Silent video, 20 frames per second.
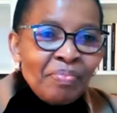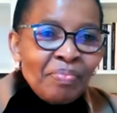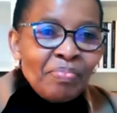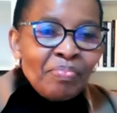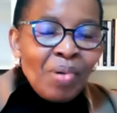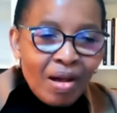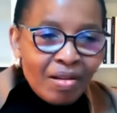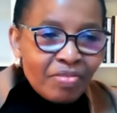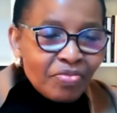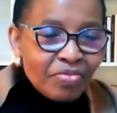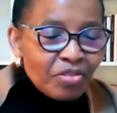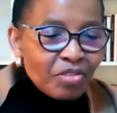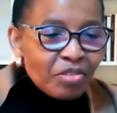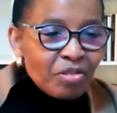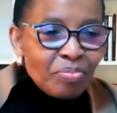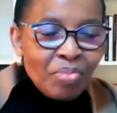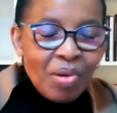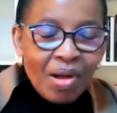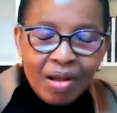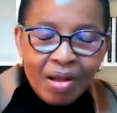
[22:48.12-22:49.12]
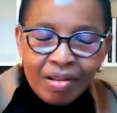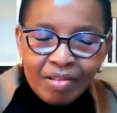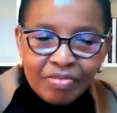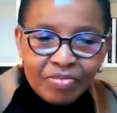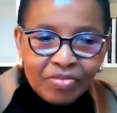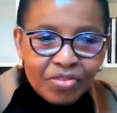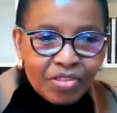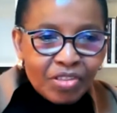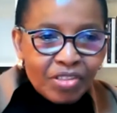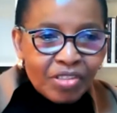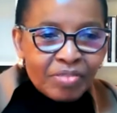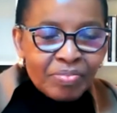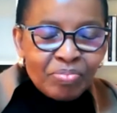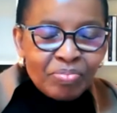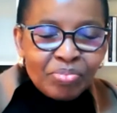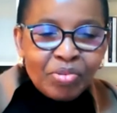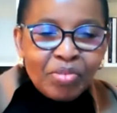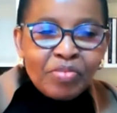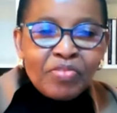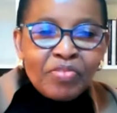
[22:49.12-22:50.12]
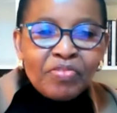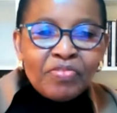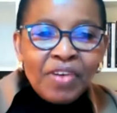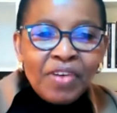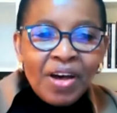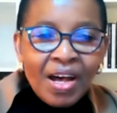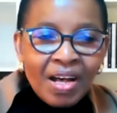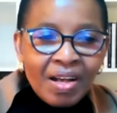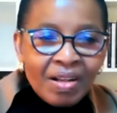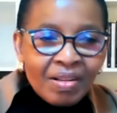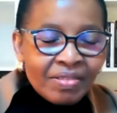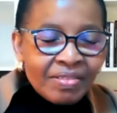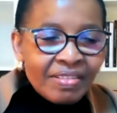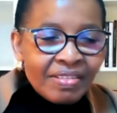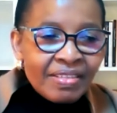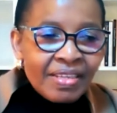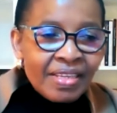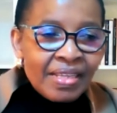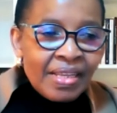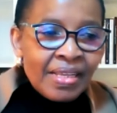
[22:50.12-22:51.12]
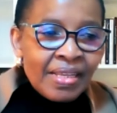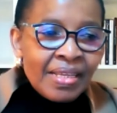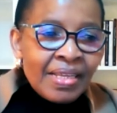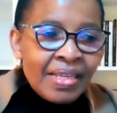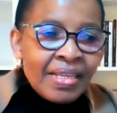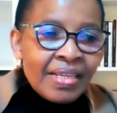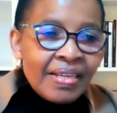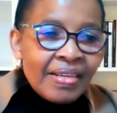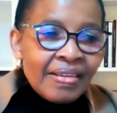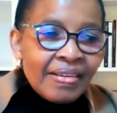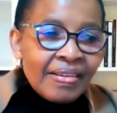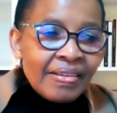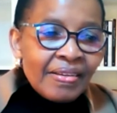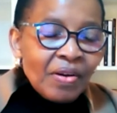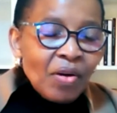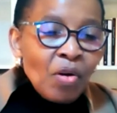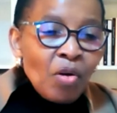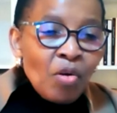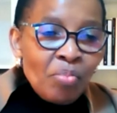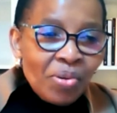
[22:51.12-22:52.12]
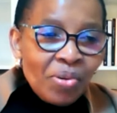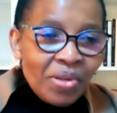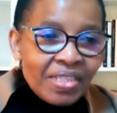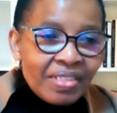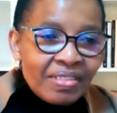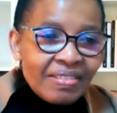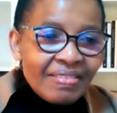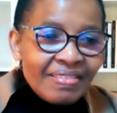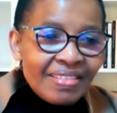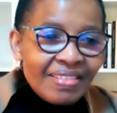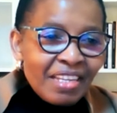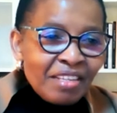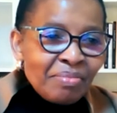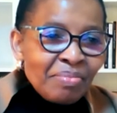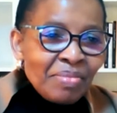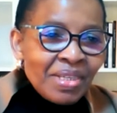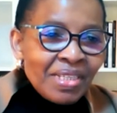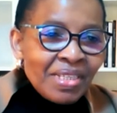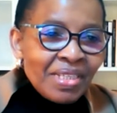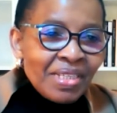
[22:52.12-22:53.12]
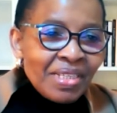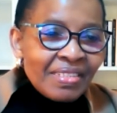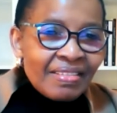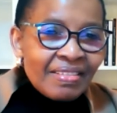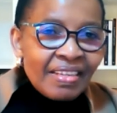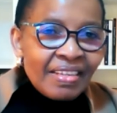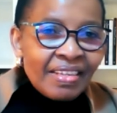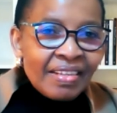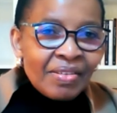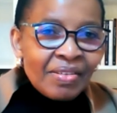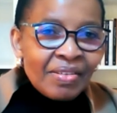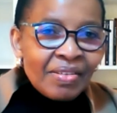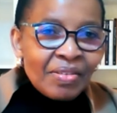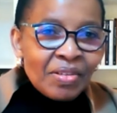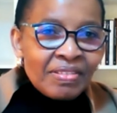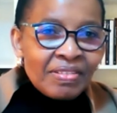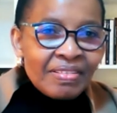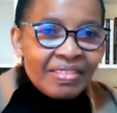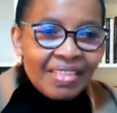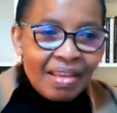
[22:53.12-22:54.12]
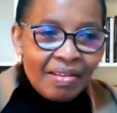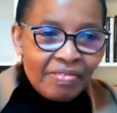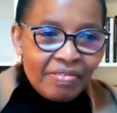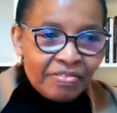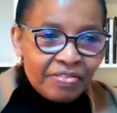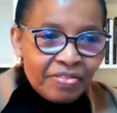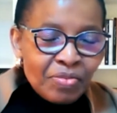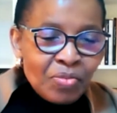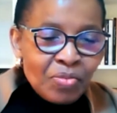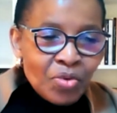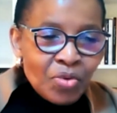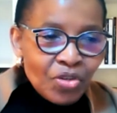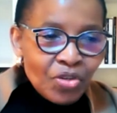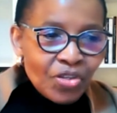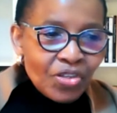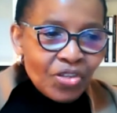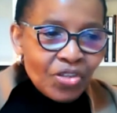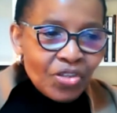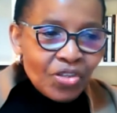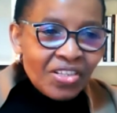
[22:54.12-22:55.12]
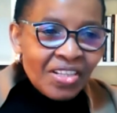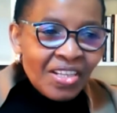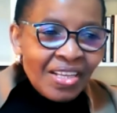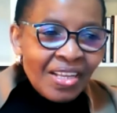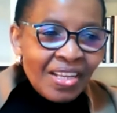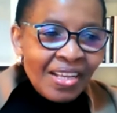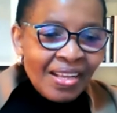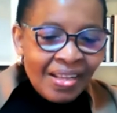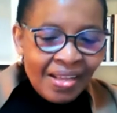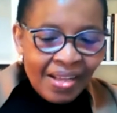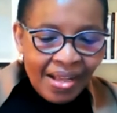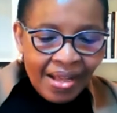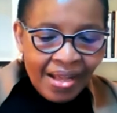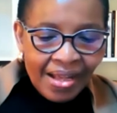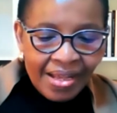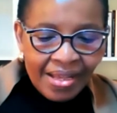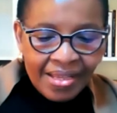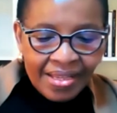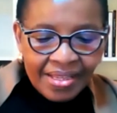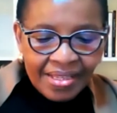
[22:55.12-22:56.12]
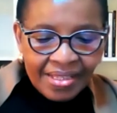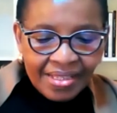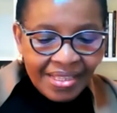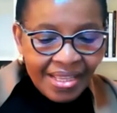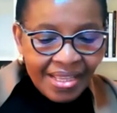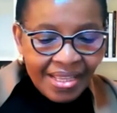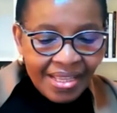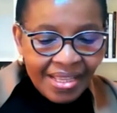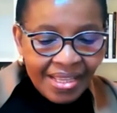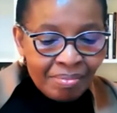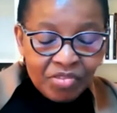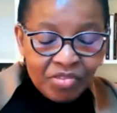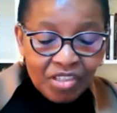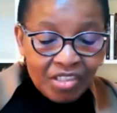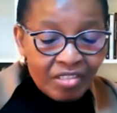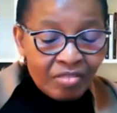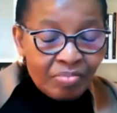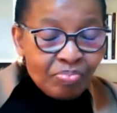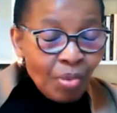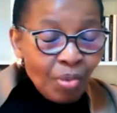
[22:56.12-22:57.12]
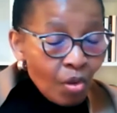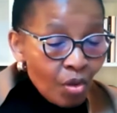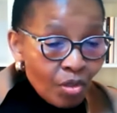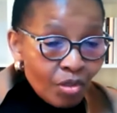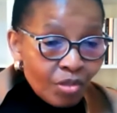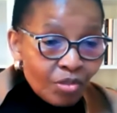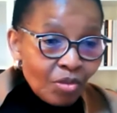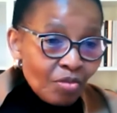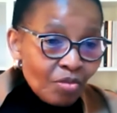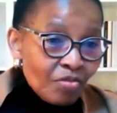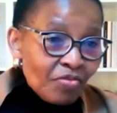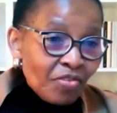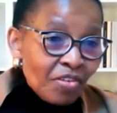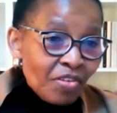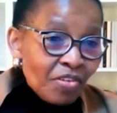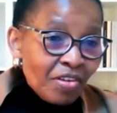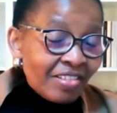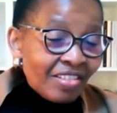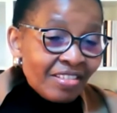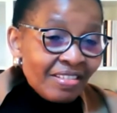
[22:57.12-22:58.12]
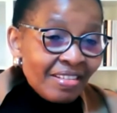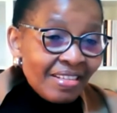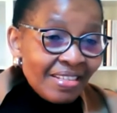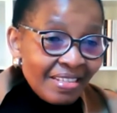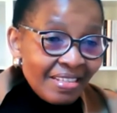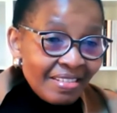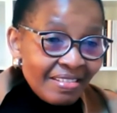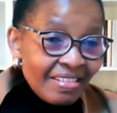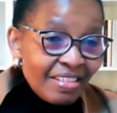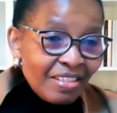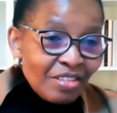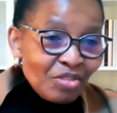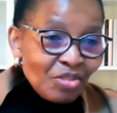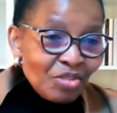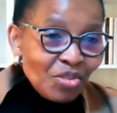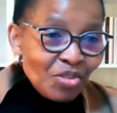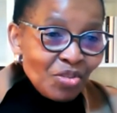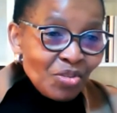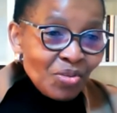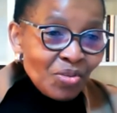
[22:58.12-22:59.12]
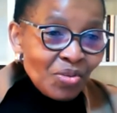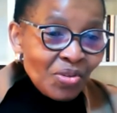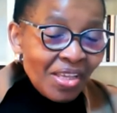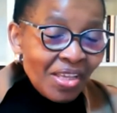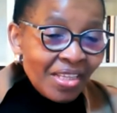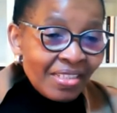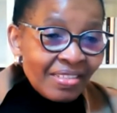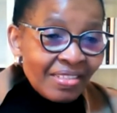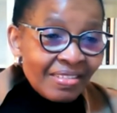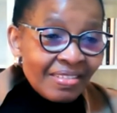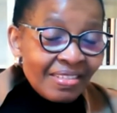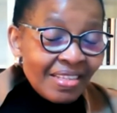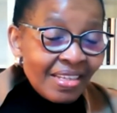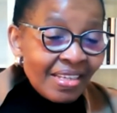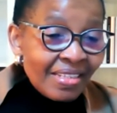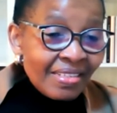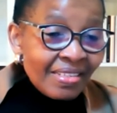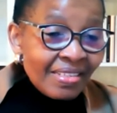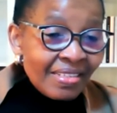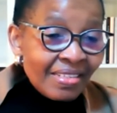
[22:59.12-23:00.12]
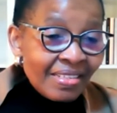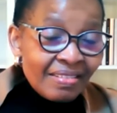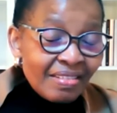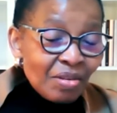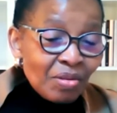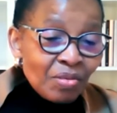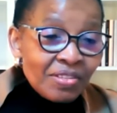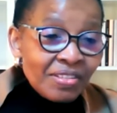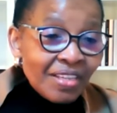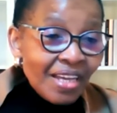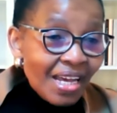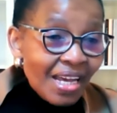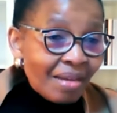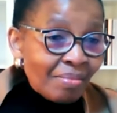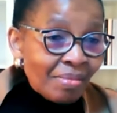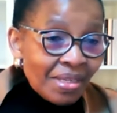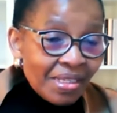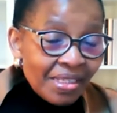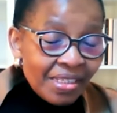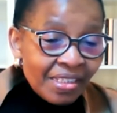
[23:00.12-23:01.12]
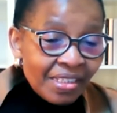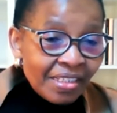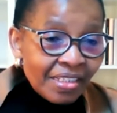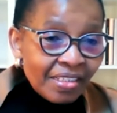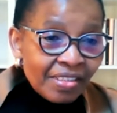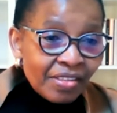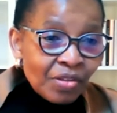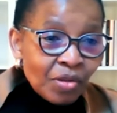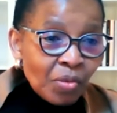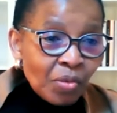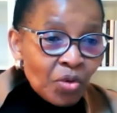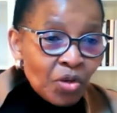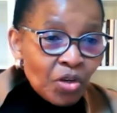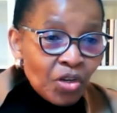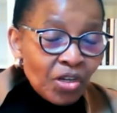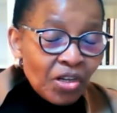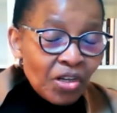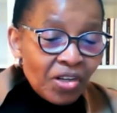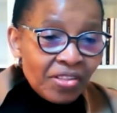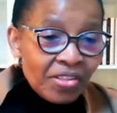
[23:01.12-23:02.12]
powerful, profound opening statement on Stef's work. I am just bowled over just listening to you, and so timely your work